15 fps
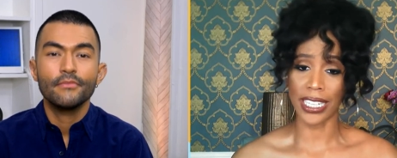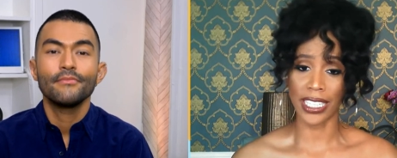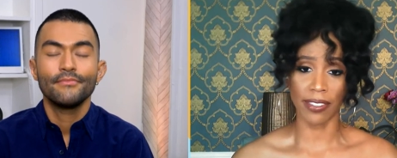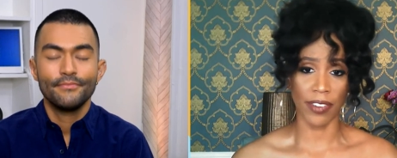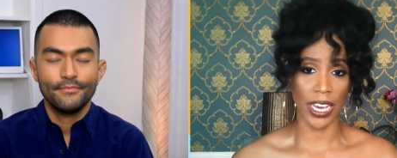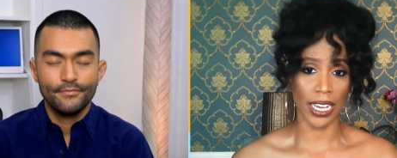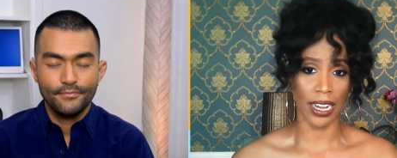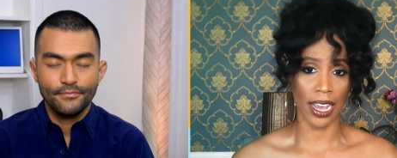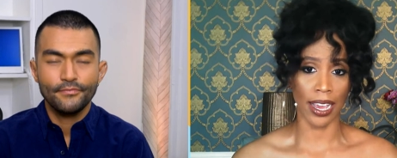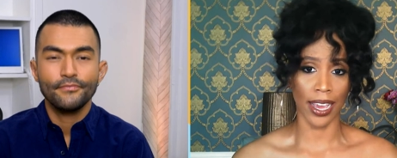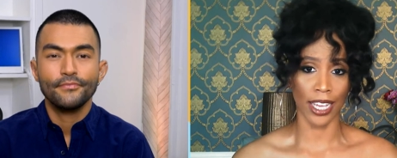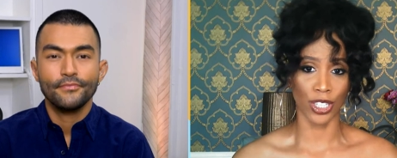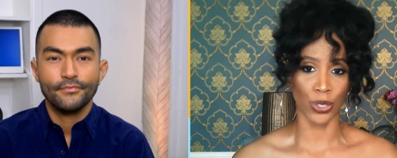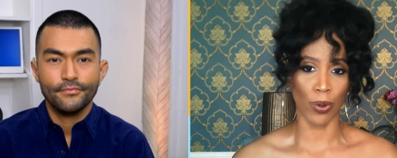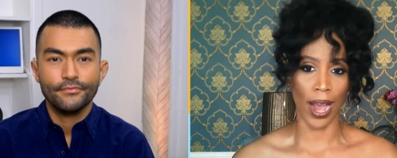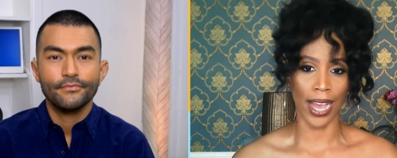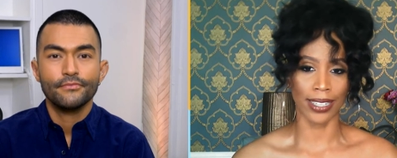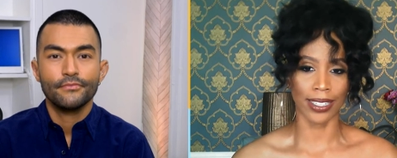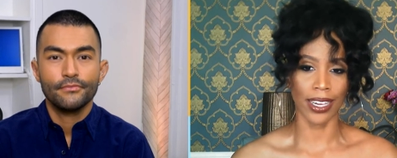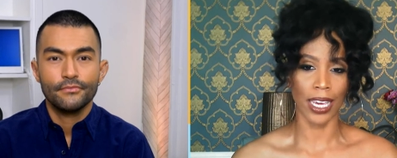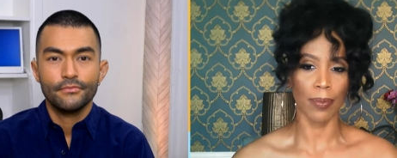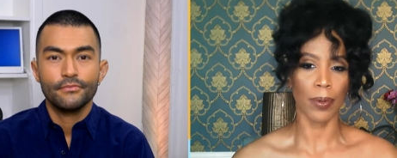Speaker 1: breastfeeding and trying
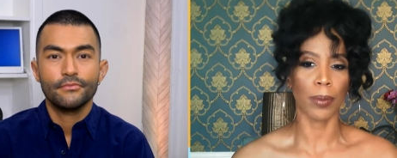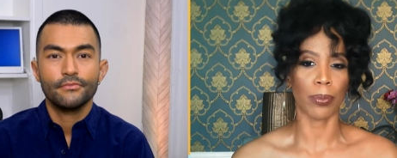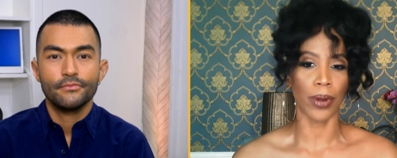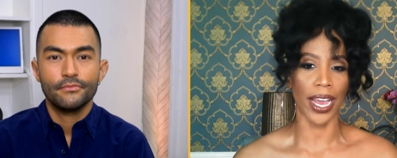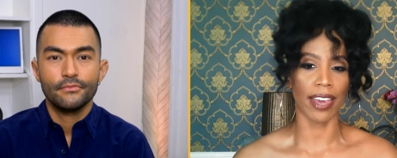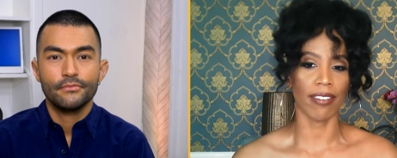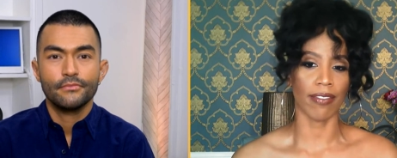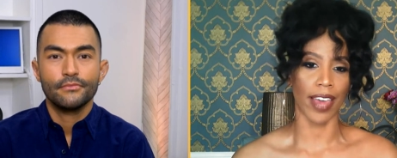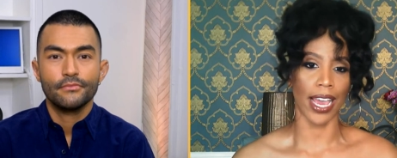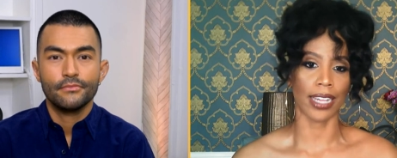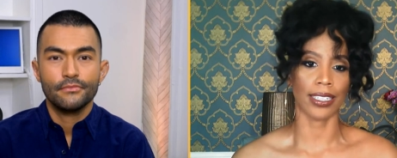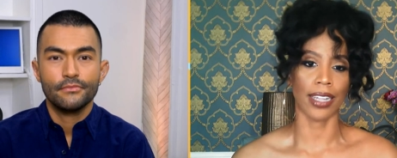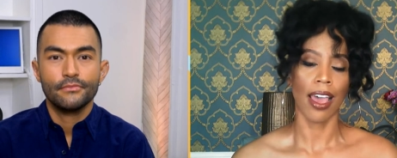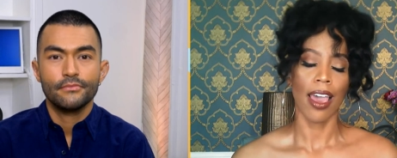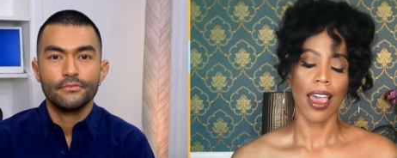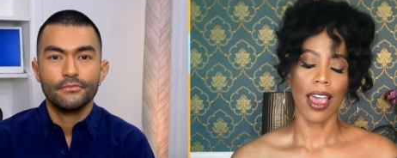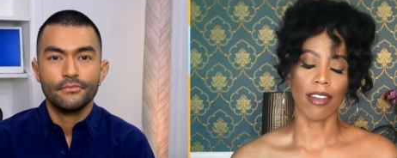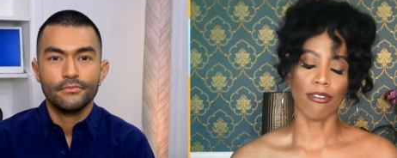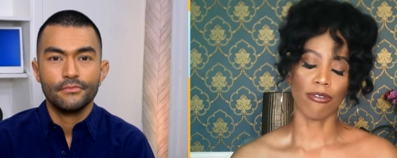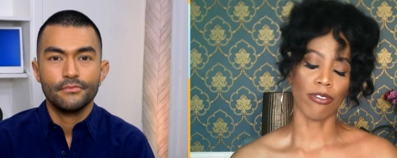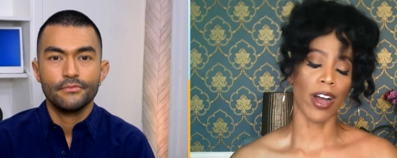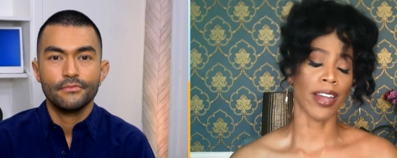to keep a brave face in
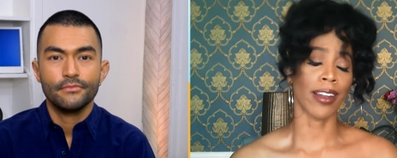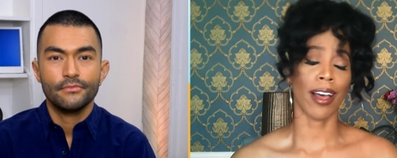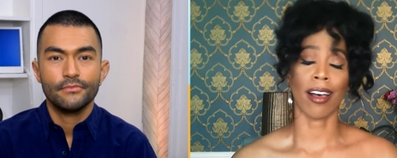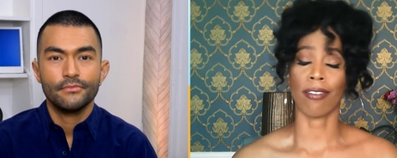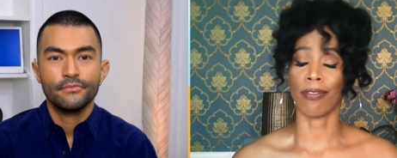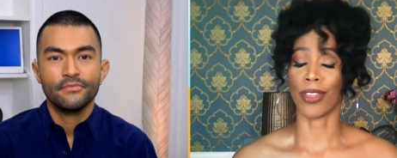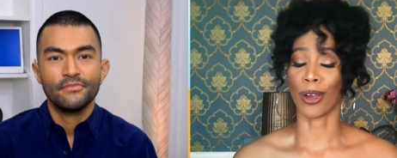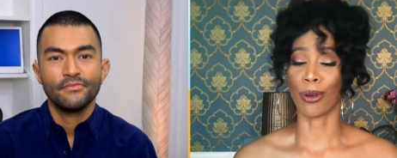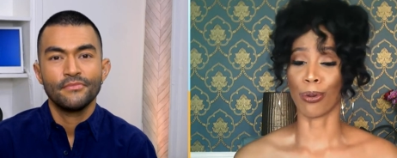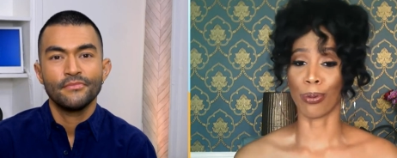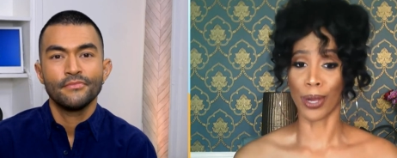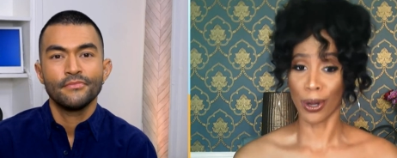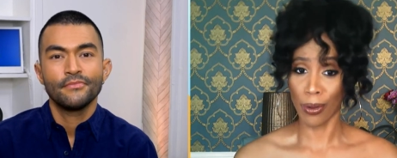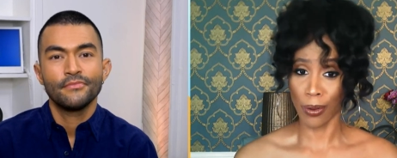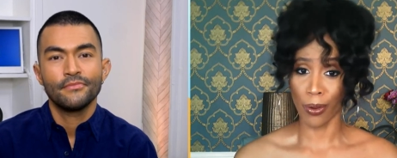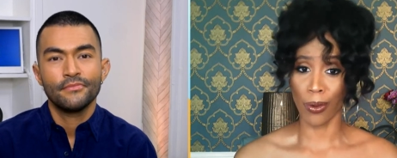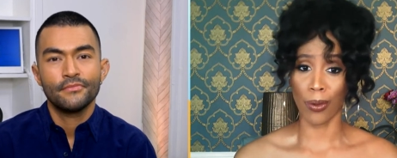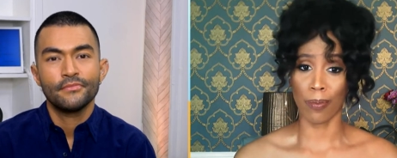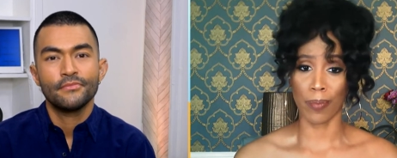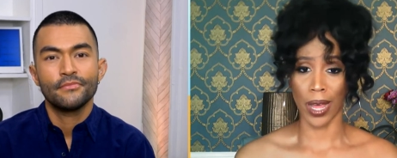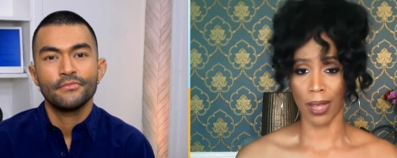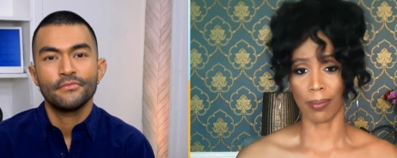front of the critical
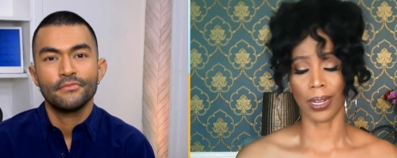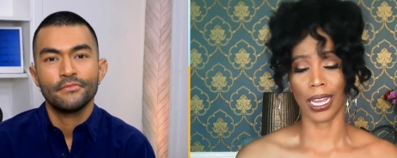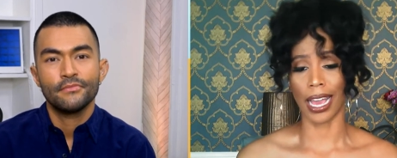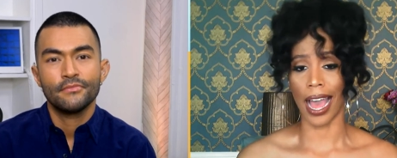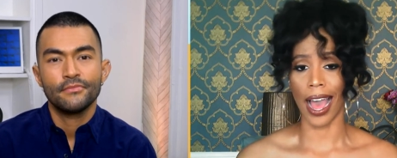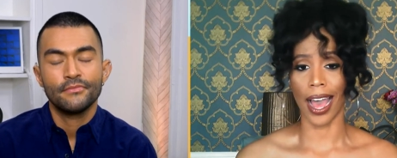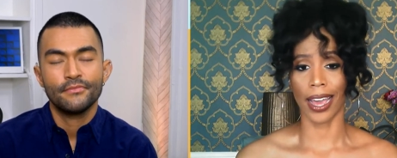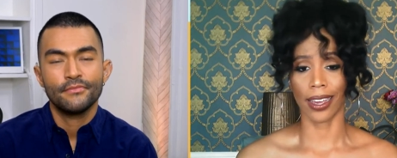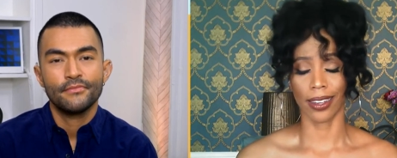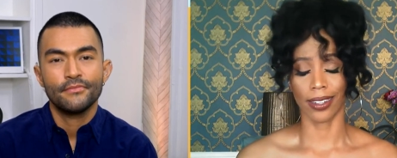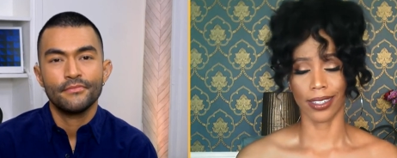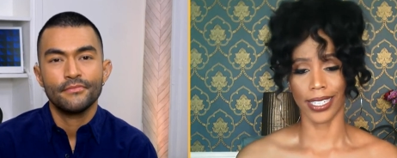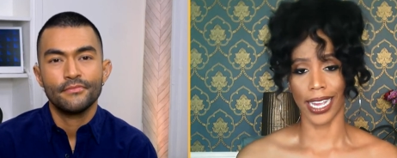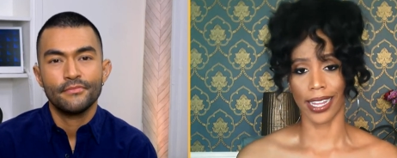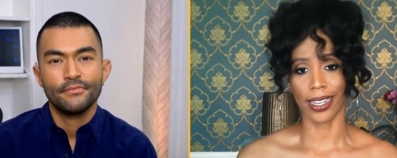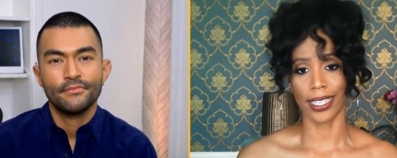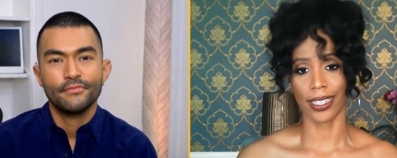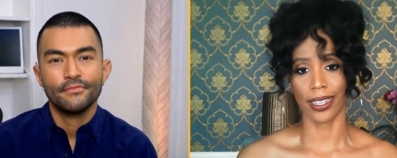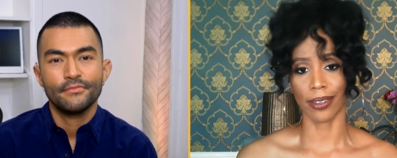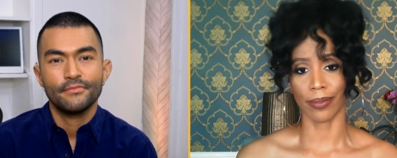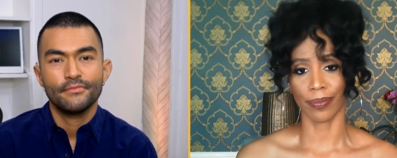public eye. Take a listen